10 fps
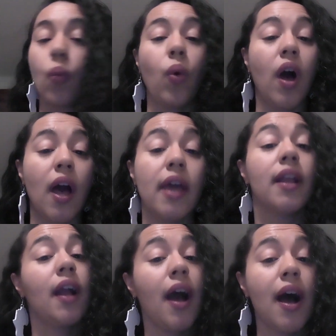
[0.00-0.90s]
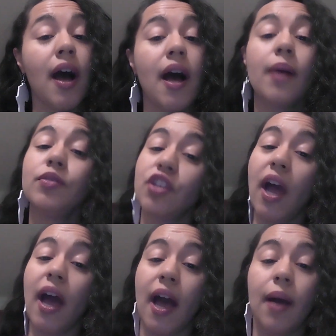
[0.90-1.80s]
one. Cob
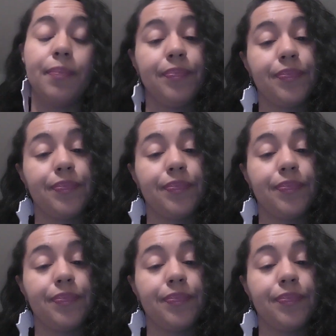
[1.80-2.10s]
job.